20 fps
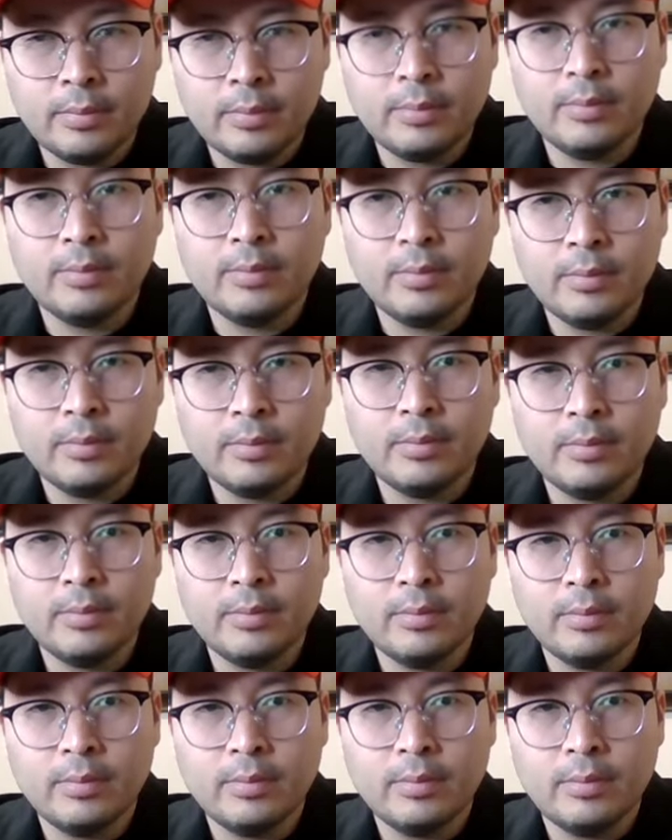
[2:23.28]

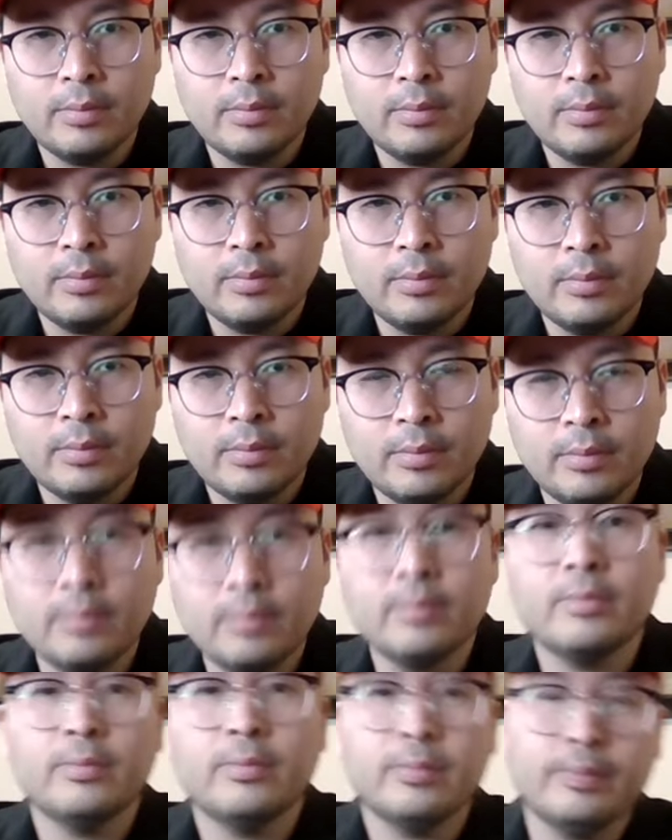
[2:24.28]

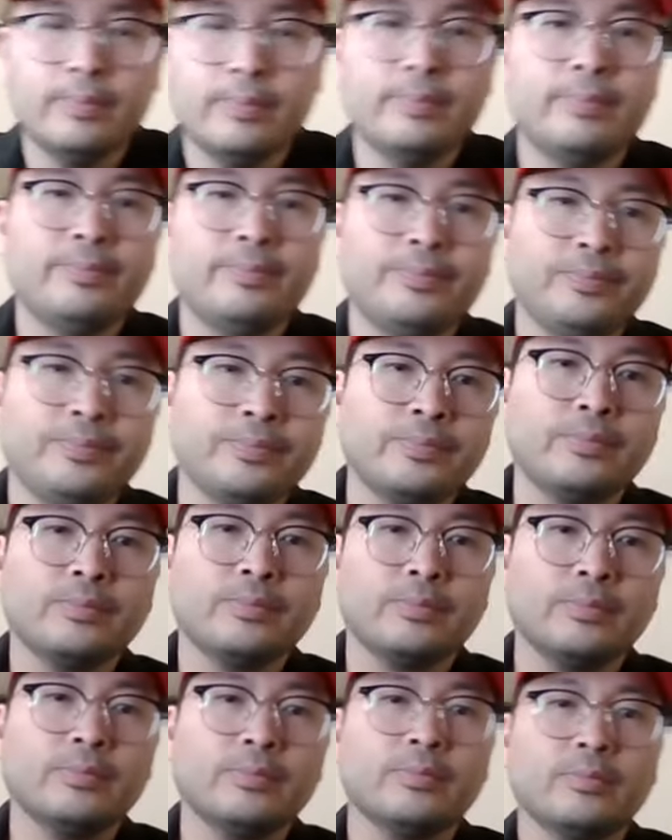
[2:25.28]

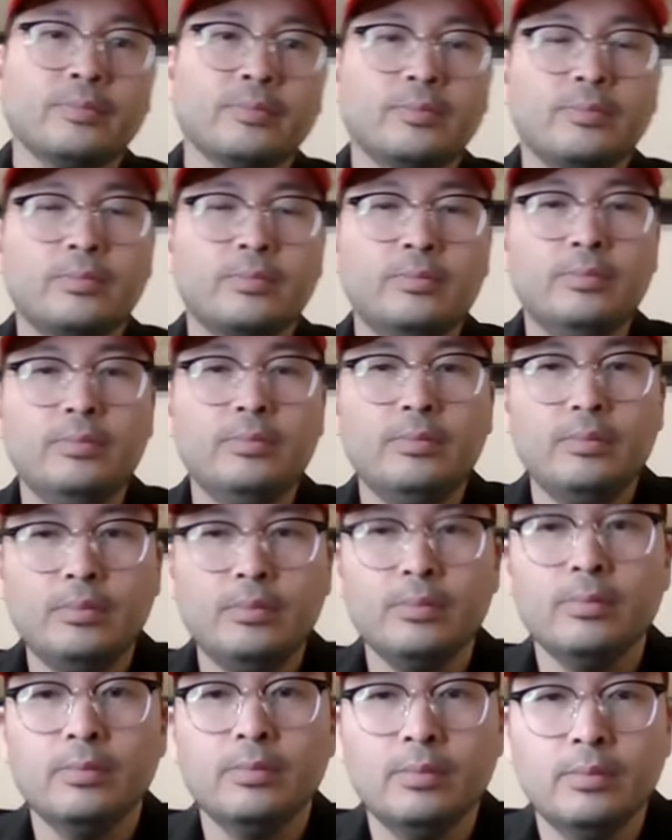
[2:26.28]

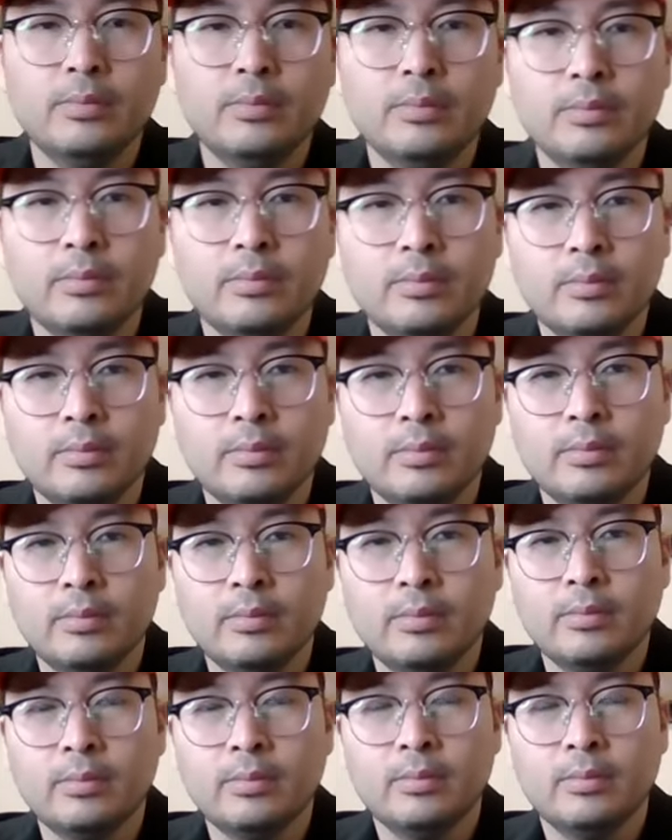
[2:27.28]

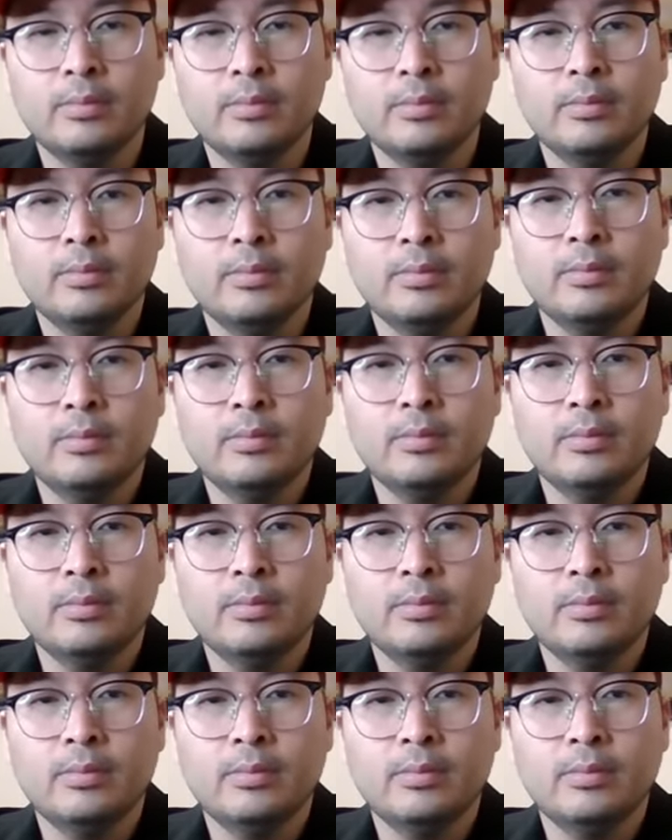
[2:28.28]
(not speaking)